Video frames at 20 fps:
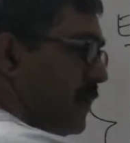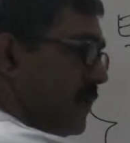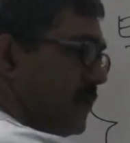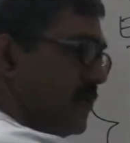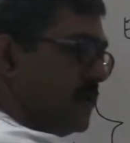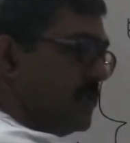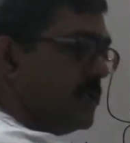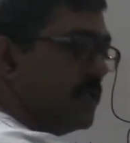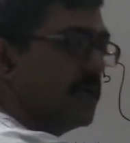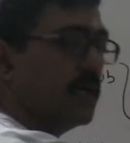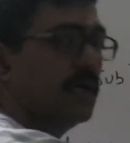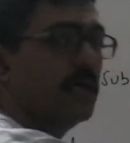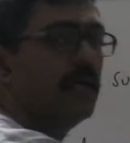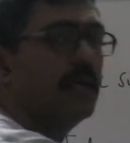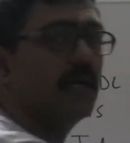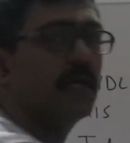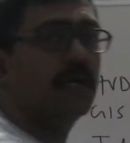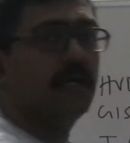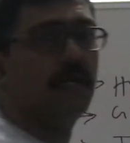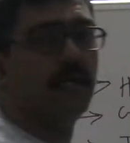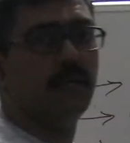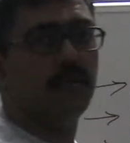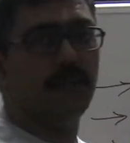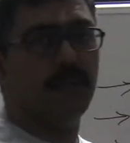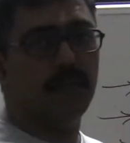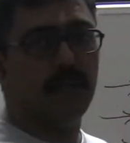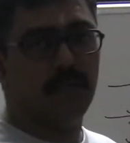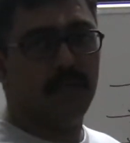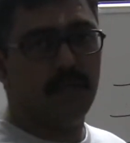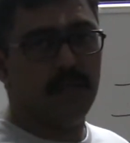is the conducting
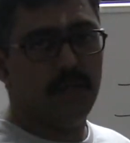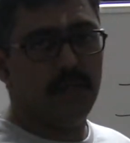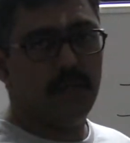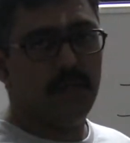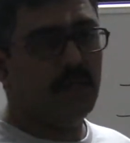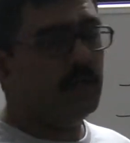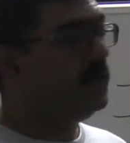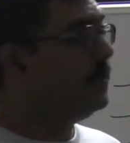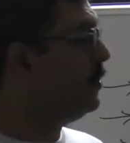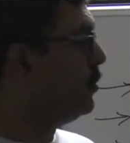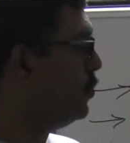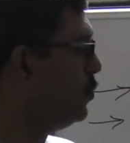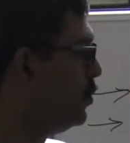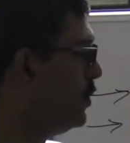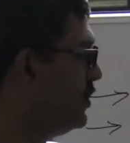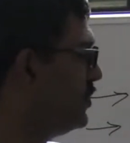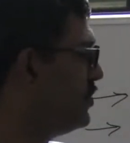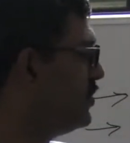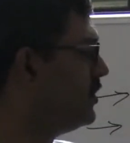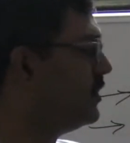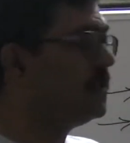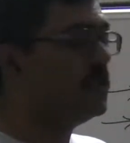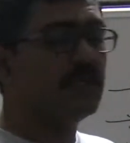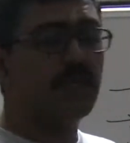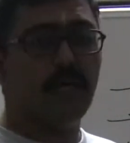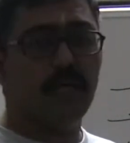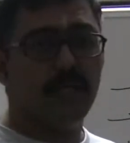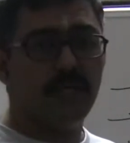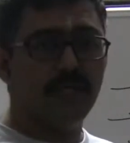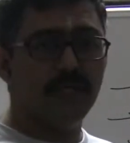metal, which
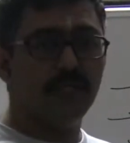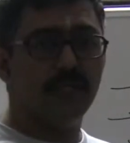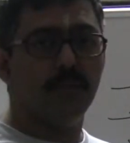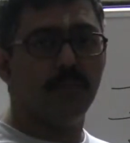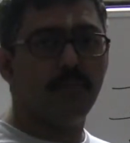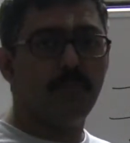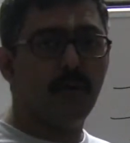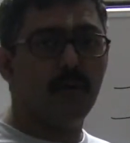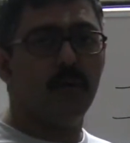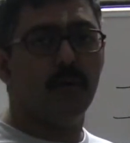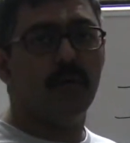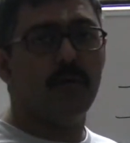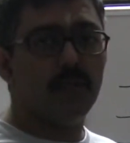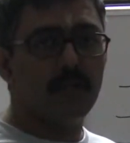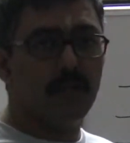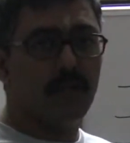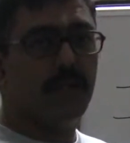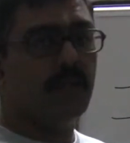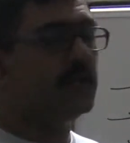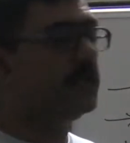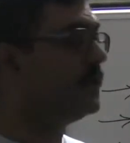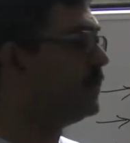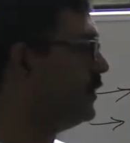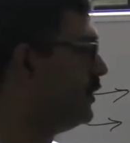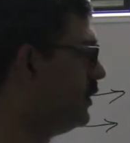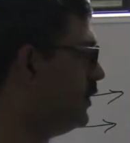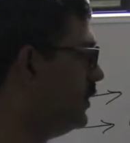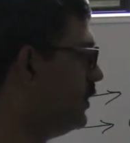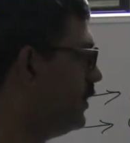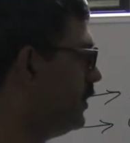carries the power or the
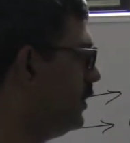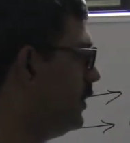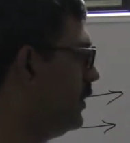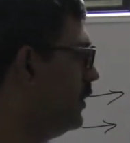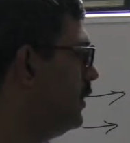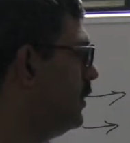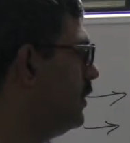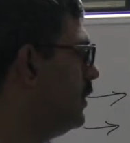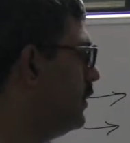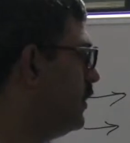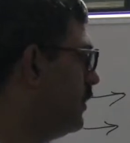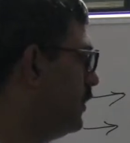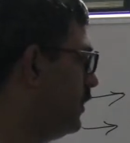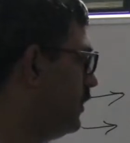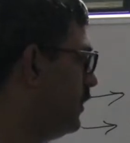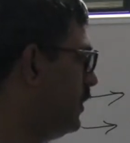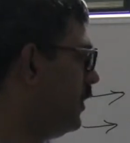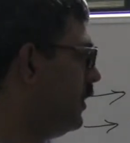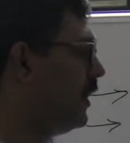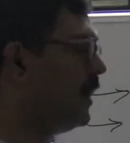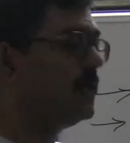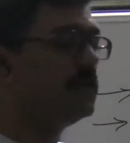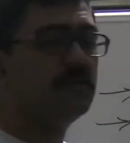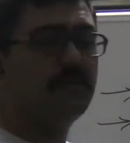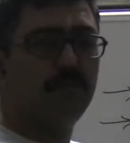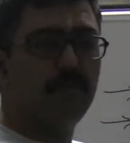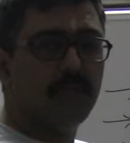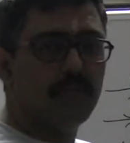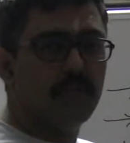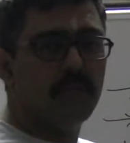energy. The
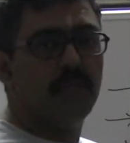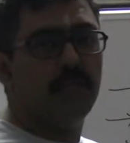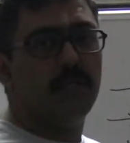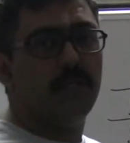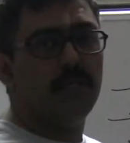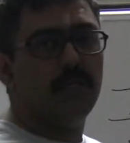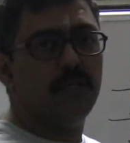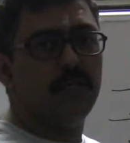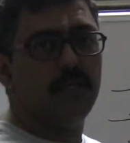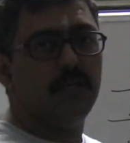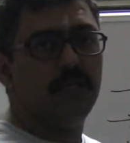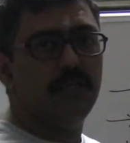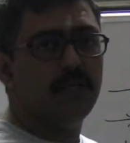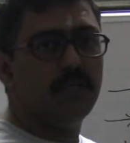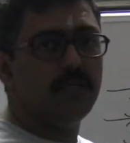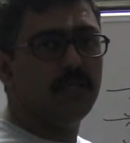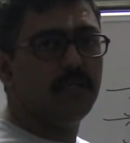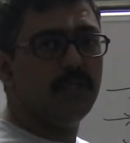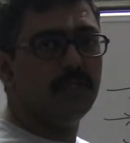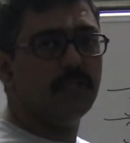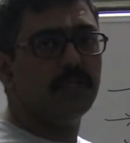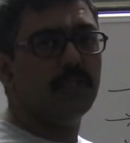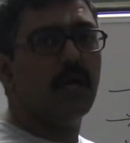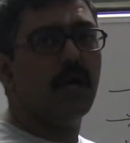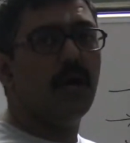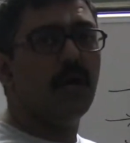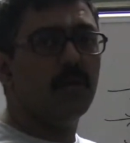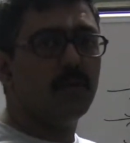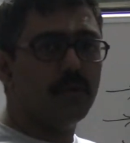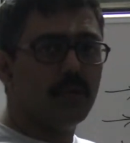last metal is the
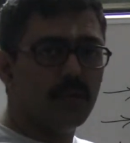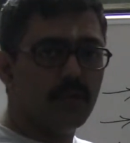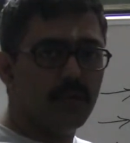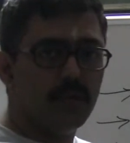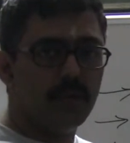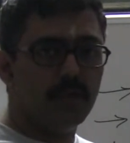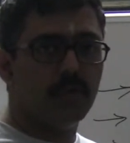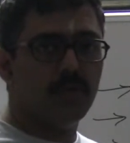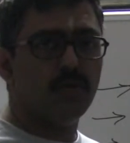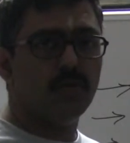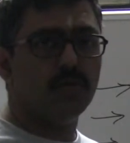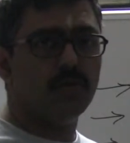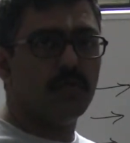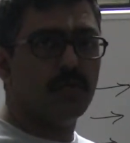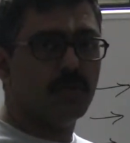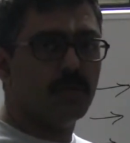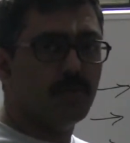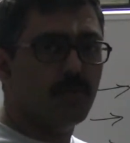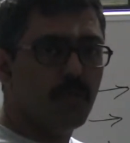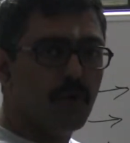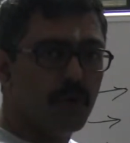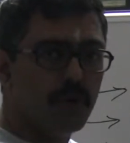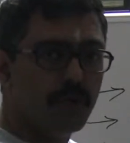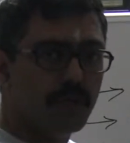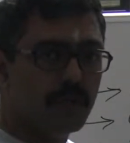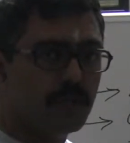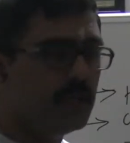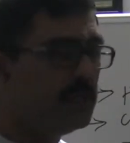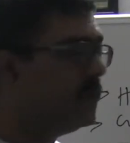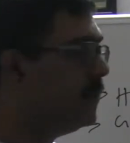outer enclosure, the
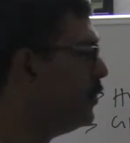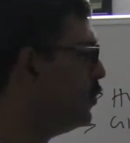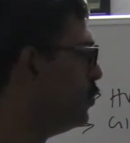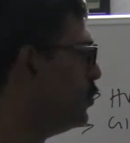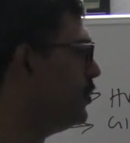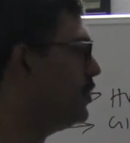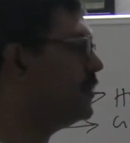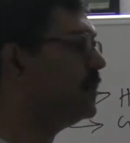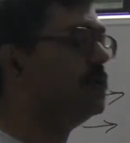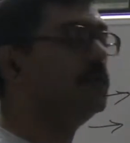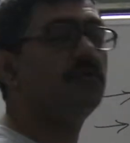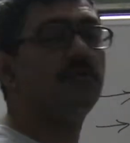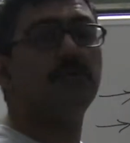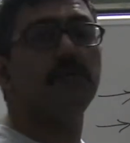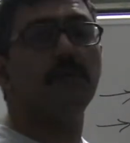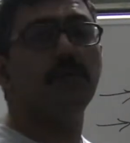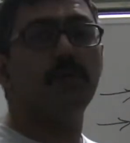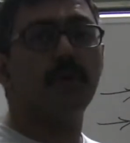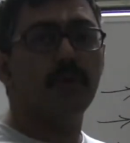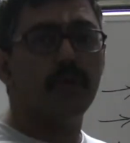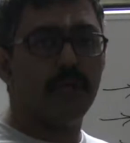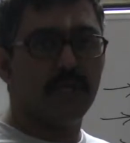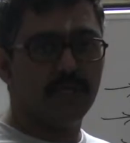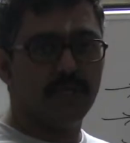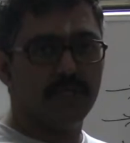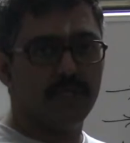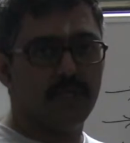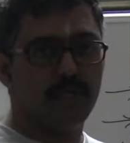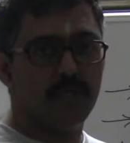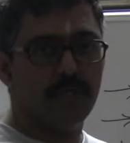body, which gives the
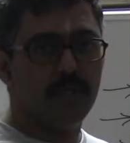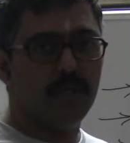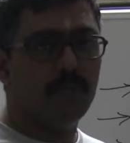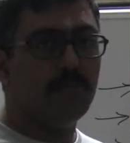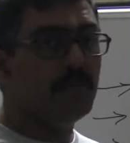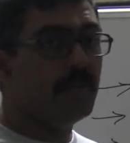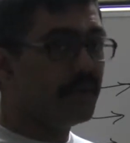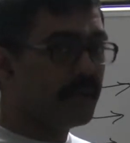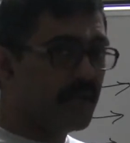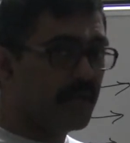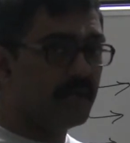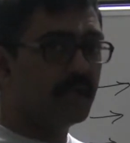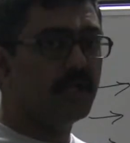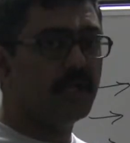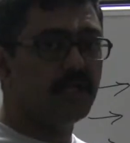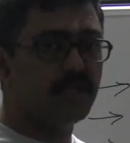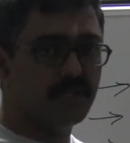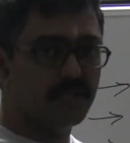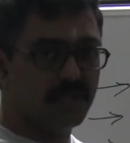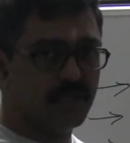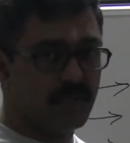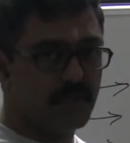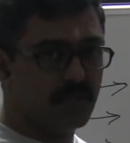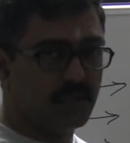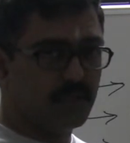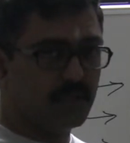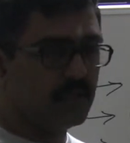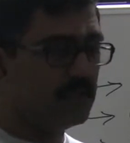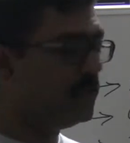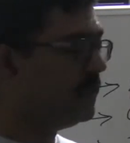protection, mechanical strength.